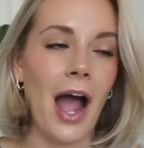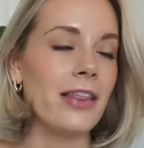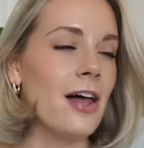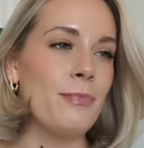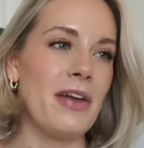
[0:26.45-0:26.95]
I
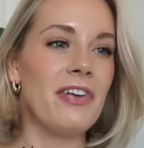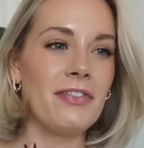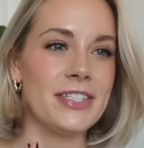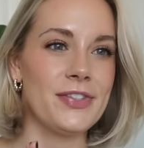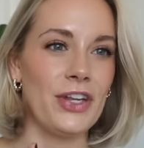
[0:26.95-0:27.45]
love my
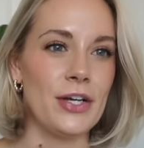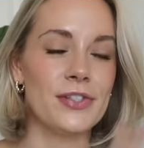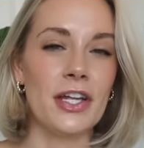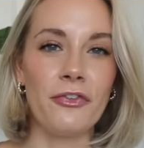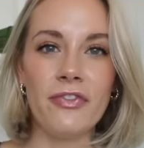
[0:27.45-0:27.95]
favorites videos.
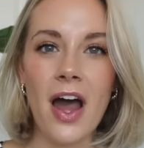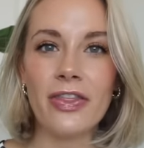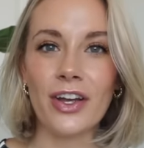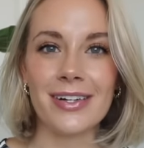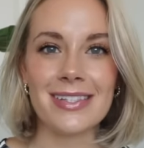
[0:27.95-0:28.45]
They're fun,
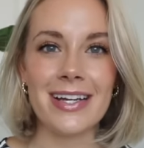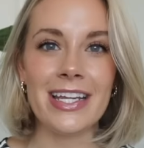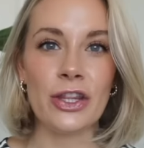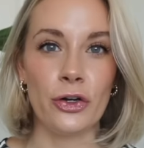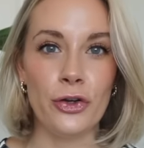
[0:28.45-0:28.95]
they're
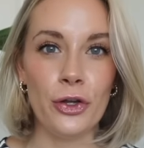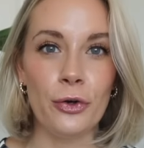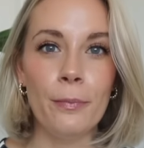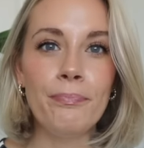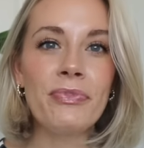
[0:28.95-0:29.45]
exciting, they're
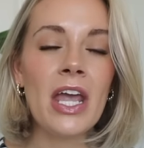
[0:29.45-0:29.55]
new.